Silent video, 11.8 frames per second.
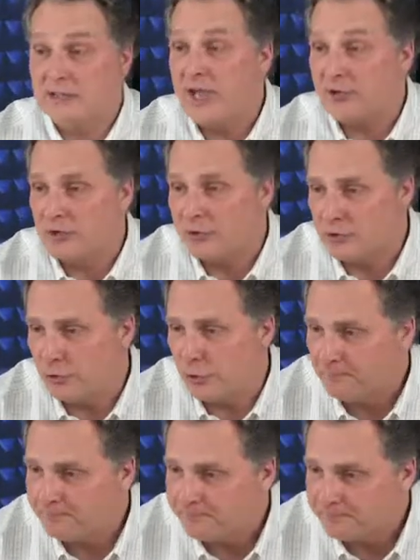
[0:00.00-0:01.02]
actually true.
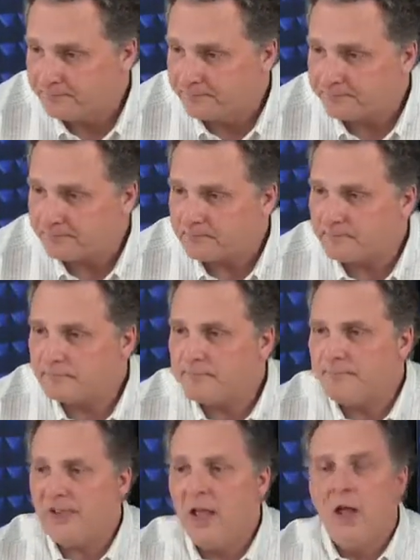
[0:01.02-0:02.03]

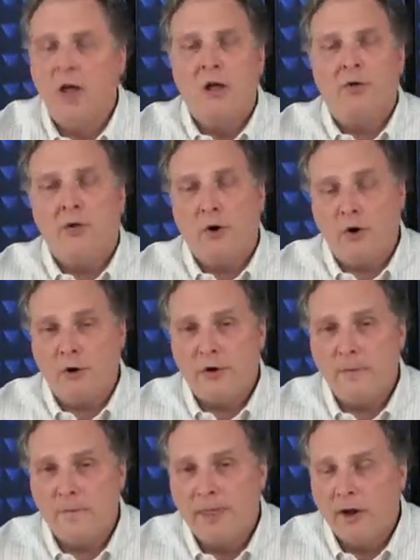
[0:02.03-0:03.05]

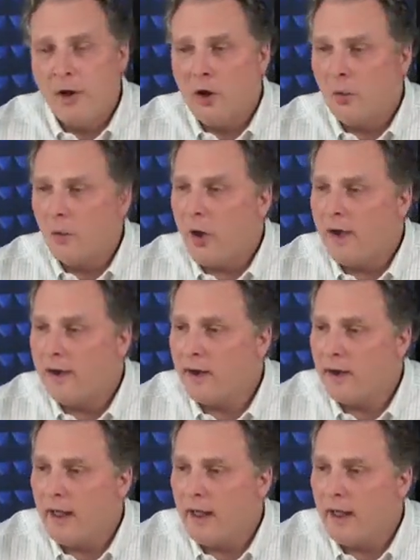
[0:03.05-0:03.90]
Third, what